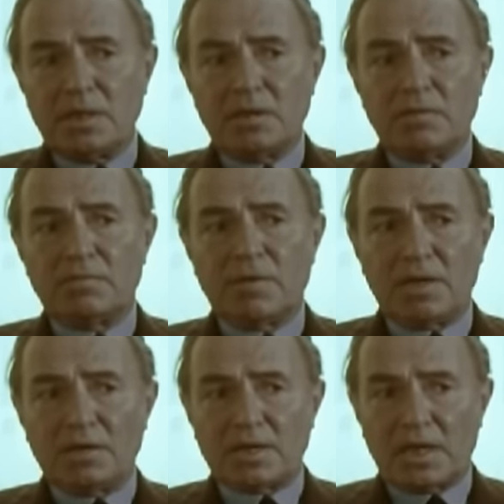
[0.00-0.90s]

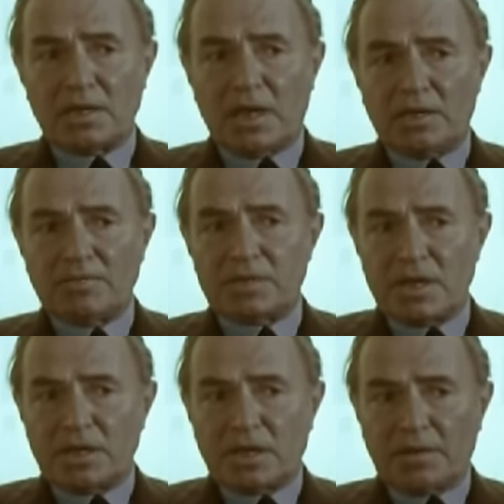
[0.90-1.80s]
follow that line of
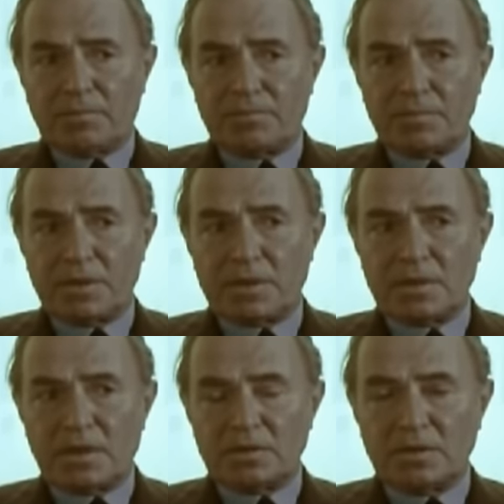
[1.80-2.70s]
thinking because
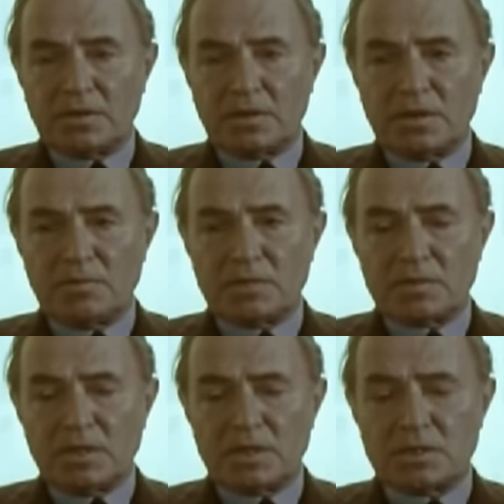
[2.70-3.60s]
I thought that he was
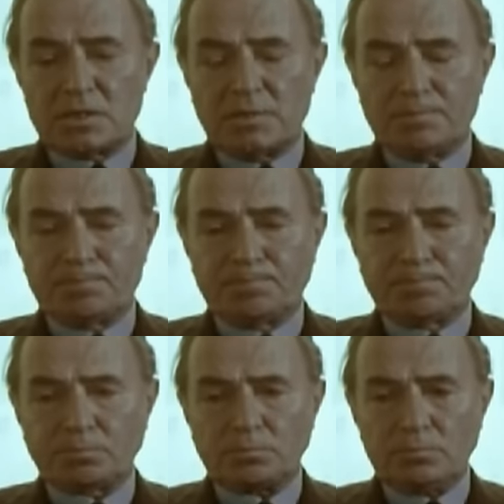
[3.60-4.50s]
just um,
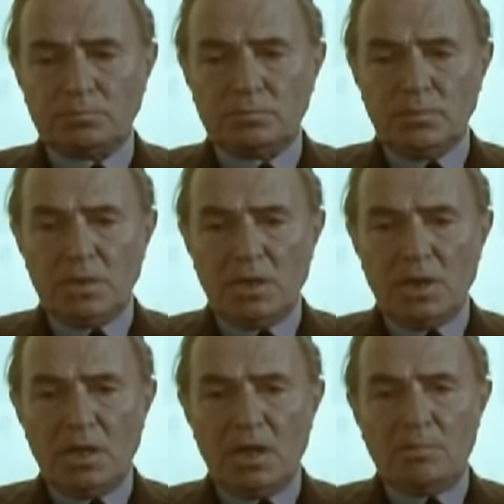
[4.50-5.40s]

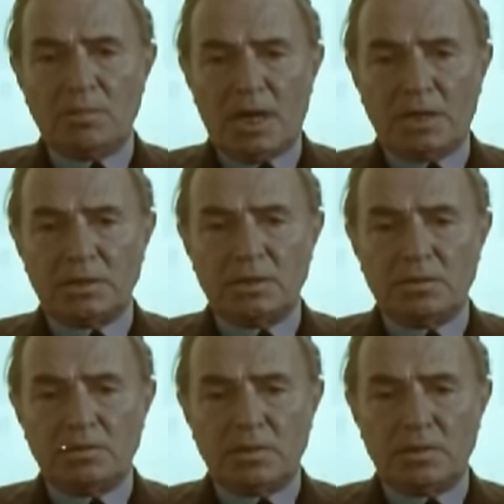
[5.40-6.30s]
a man
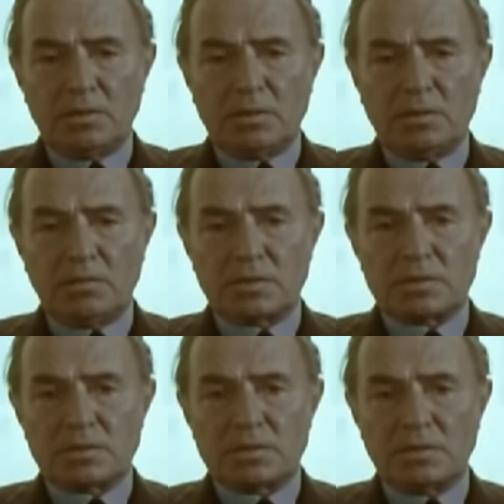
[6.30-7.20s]
who
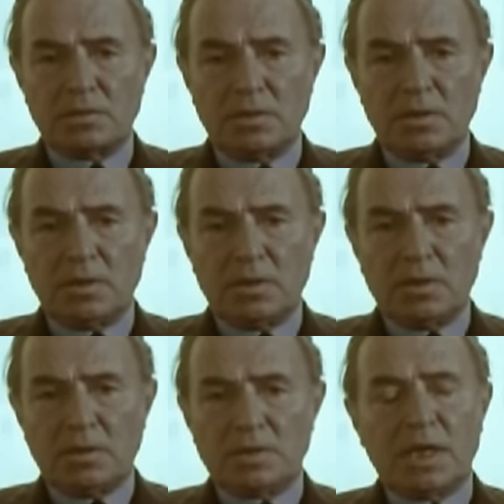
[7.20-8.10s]
was
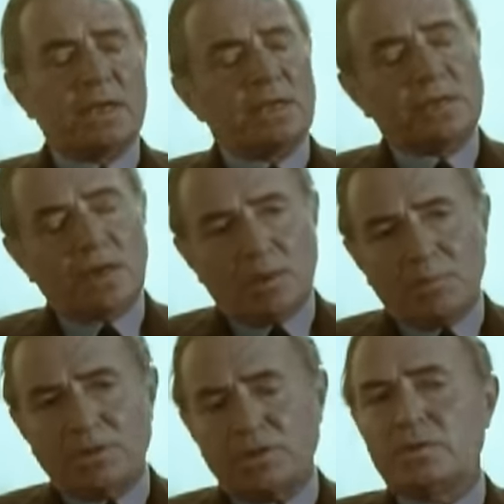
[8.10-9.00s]
taking an
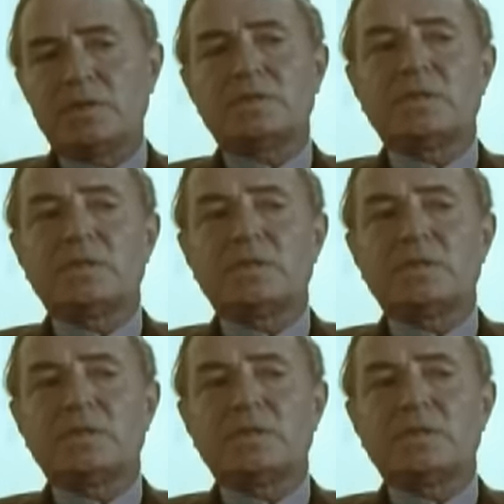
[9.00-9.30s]
opportunistic